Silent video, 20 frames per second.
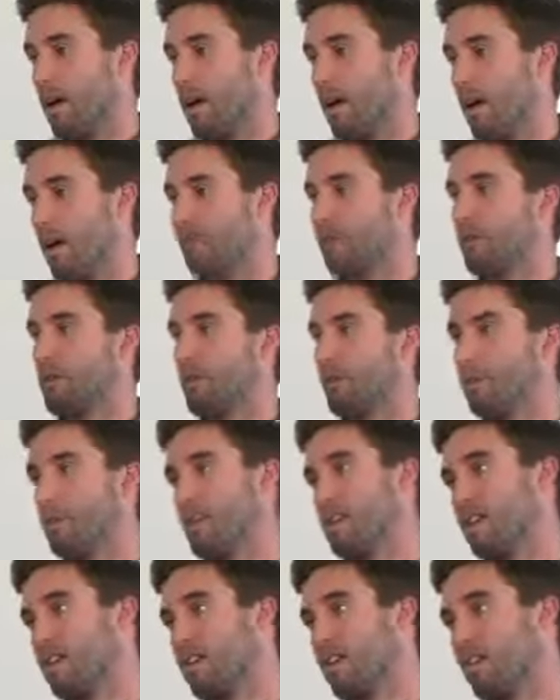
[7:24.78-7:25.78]
I've been to
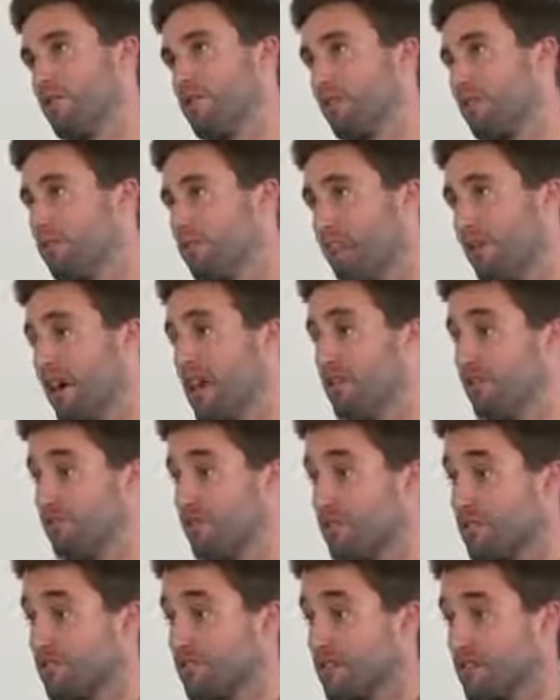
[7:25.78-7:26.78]
many kind of
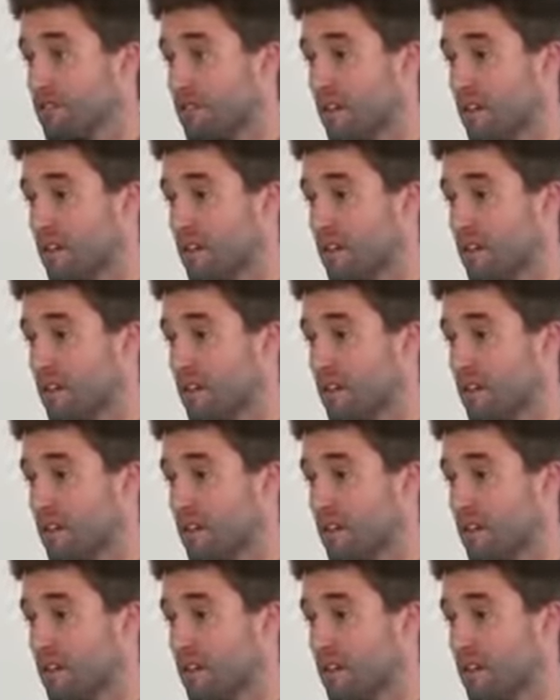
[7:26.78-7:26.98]
anniversaries